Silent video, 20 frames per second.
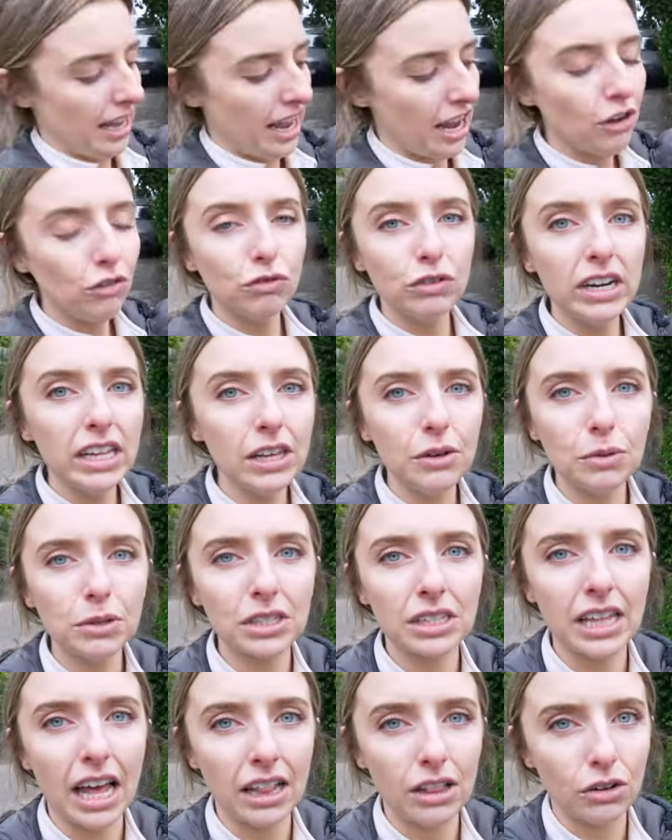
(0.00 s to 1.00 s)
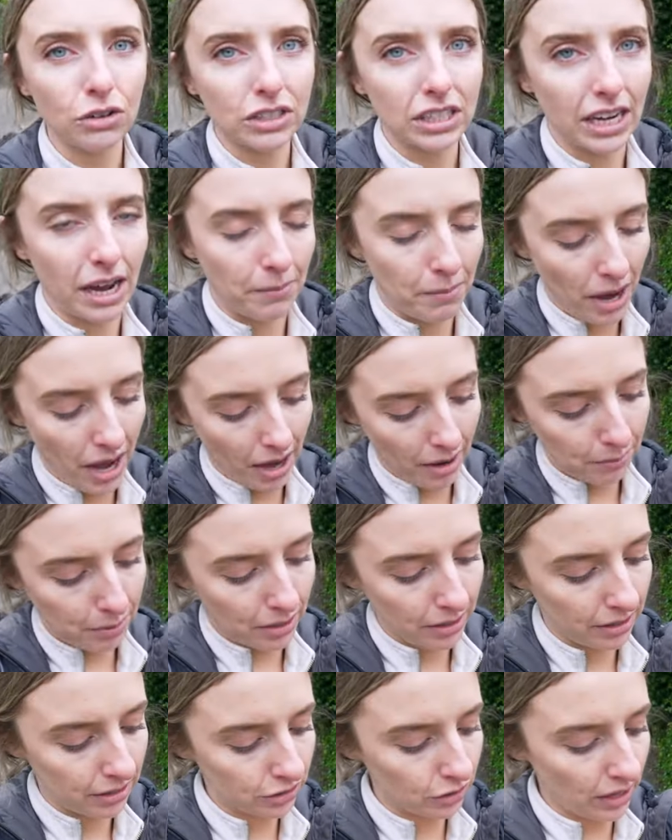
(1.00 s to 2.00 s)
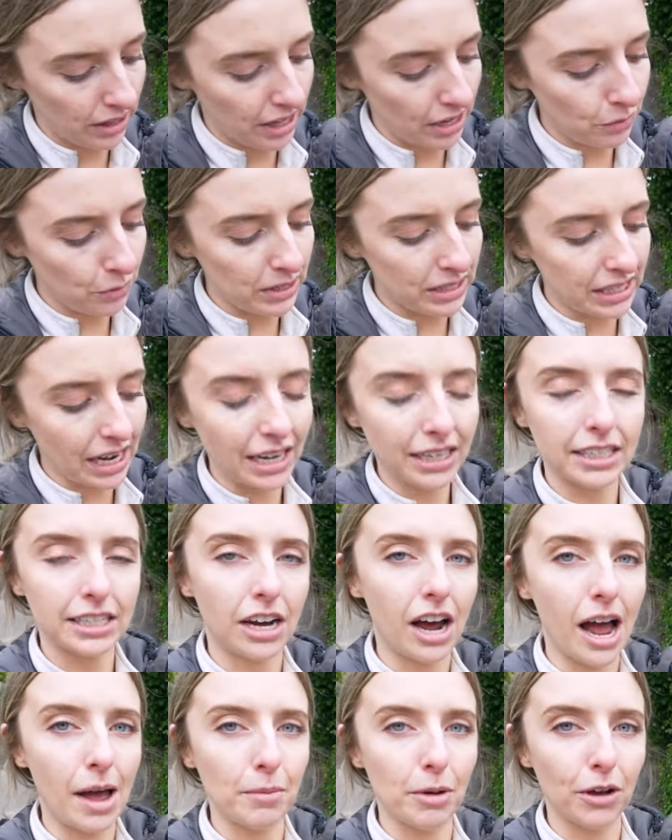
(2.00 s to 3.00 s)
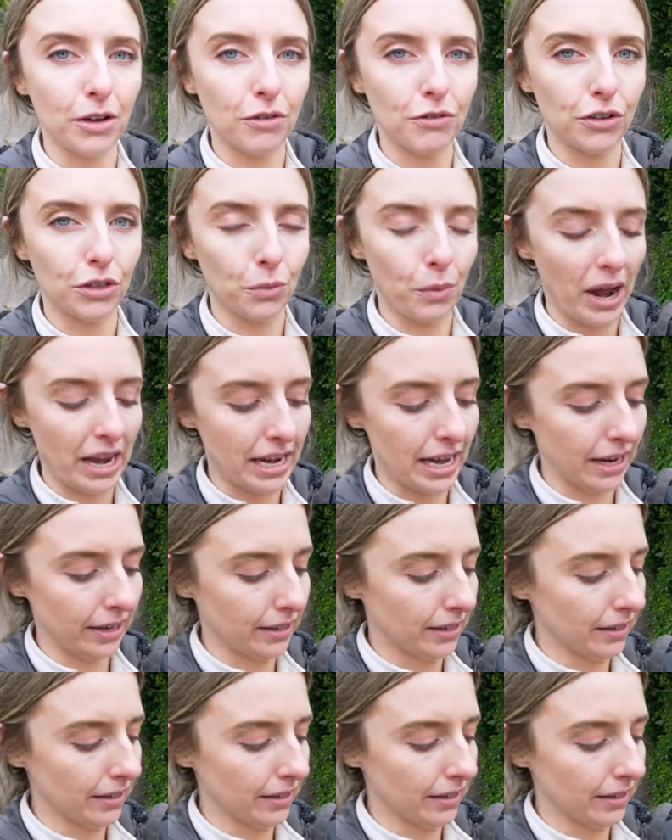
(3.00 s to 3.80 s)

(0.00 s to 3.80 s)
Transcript: It really wasn't that long to come up. So I think we start a timer for the way down.